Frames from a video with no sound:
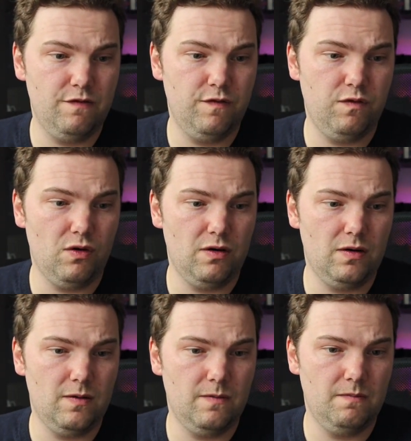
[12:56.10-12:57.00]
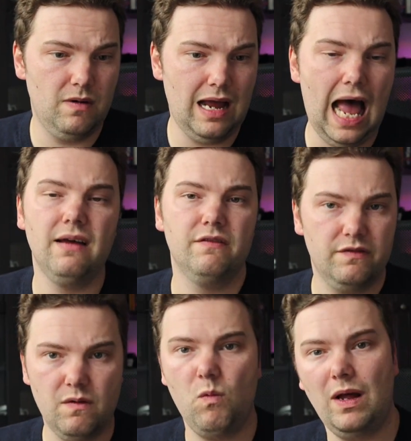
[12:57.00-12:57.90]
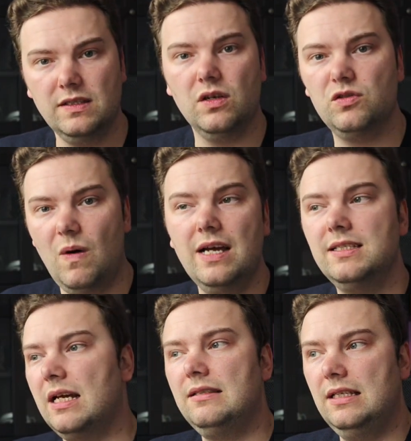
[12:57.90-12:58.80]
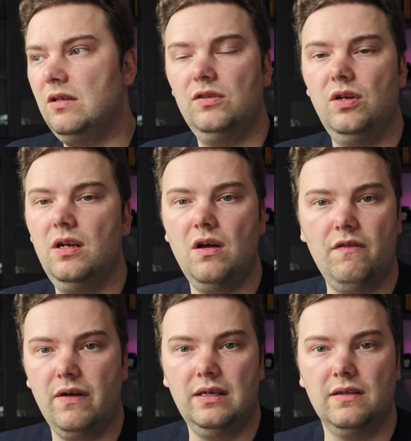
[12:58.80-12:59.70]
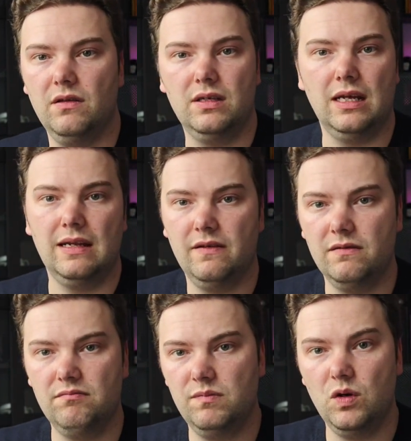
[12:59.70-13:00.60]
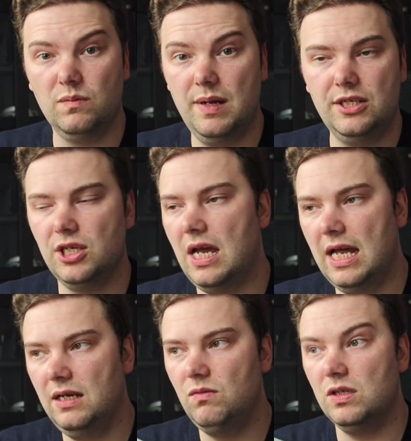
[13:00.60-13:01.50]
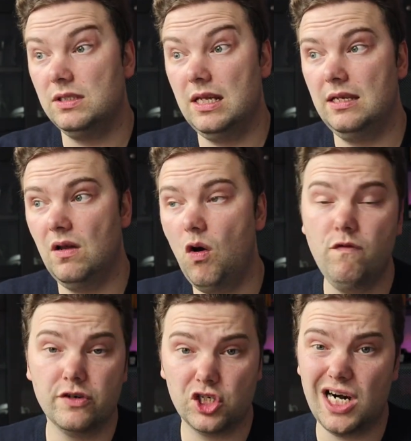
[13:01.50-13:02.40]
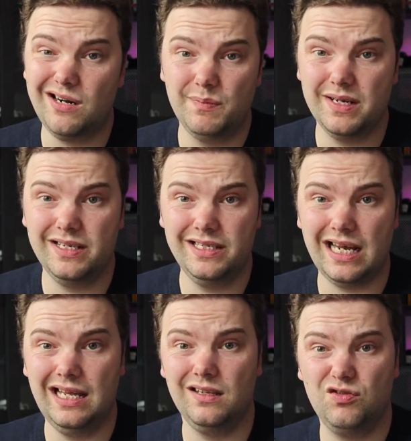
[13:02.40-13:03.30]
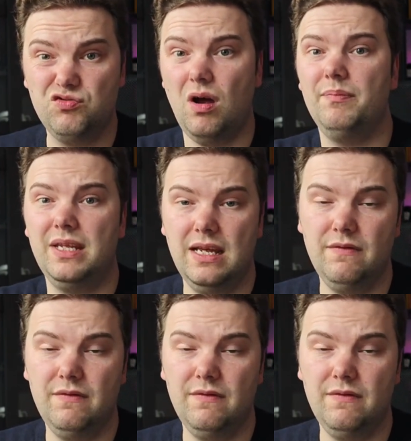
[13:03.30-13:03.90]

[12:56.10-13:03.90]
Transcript: for once or twice I did not turn it off and I thought I had a good picture, and it was then over sharpened and cropped